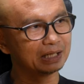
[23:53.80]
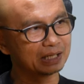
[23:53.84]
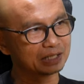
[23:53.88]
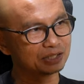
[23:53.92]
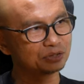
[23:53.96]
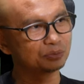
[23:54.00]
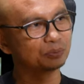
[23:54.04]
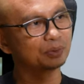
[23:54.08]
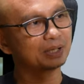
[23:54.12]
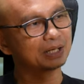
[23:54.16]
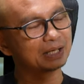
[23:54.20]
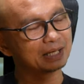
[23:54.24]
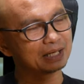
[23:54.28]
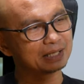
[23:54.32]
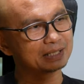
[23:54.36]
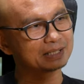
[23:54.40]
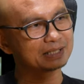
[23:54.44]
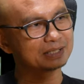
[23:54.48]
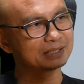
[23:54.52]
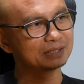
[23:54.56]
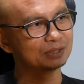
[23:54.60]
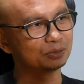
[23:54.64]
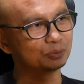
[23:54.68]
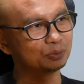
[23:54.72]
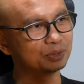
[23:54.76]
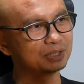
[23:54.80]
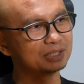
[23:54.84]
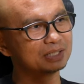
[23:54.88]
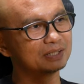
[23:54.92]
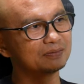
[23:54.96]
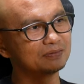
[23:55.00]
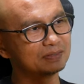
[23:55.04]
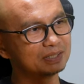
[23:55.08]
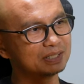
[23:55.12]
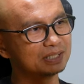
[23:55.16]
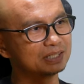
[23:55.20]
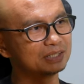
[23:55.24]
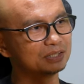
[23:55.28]
as well as doing
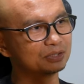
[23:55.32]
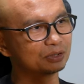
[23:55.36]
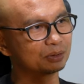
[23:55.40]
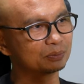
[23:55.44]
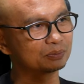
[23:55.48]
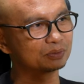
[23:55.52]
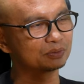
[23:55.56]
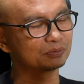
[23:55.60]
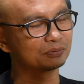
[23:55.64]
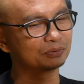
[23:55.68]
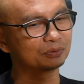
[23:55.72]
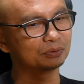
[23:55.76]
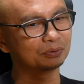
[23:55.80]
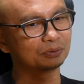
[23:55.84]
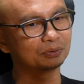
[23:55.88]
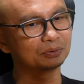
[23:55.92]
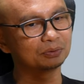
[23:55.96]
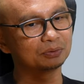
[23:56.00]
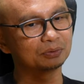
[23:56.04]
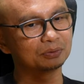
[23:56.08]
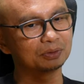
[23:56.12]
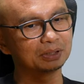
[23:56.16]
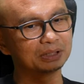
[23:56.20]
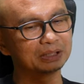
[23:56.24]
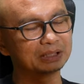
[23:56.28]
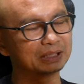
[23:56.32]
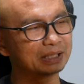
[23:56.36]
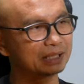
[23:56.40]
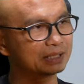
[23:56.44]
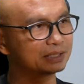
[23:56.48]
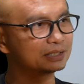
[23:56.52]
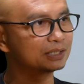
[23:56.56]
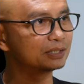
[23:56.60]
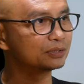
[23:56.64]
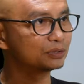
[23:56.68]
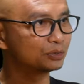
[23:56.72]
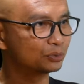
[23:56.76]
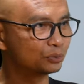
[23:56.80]
servicing jobs for
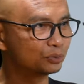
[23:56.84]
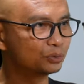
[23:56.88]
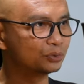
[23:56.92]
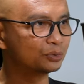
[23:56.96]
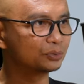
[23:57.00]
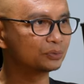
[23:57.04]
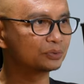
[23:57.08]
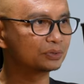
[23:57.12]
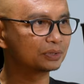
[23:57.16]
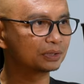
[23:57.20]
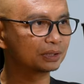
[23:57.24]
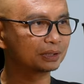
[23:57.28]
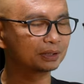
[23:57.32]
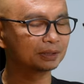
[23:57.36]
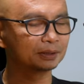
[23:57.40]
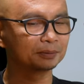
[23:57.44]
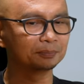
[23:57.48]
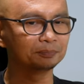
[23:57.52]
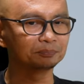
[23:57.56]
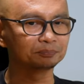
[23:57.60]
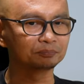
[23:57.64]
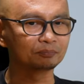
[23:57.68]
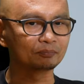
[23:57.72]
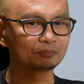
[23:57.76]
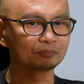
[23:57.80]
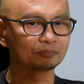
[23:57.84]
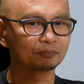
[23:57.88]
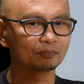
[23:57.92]
international studios, um,